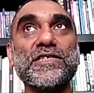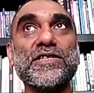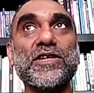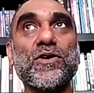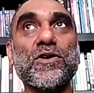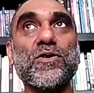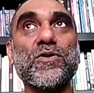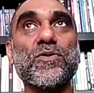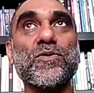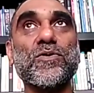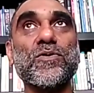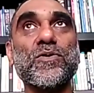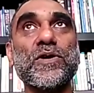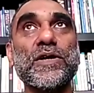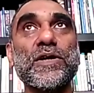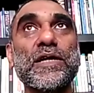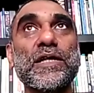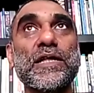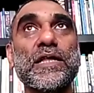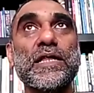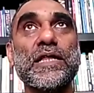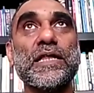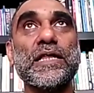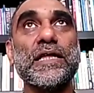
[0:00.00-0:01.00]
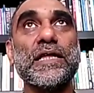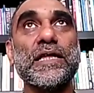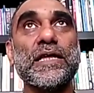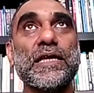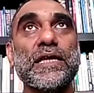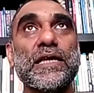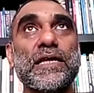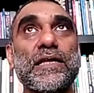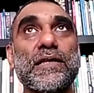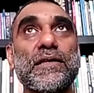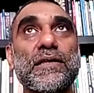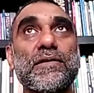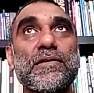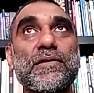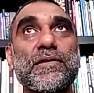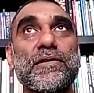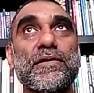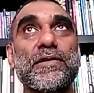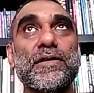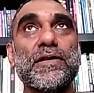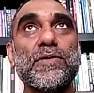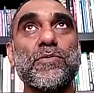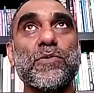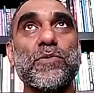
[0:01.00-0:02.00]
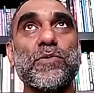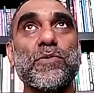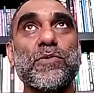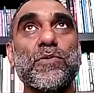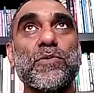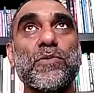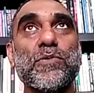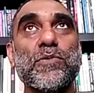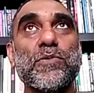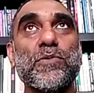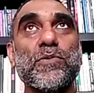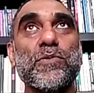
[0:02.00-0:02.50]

And so when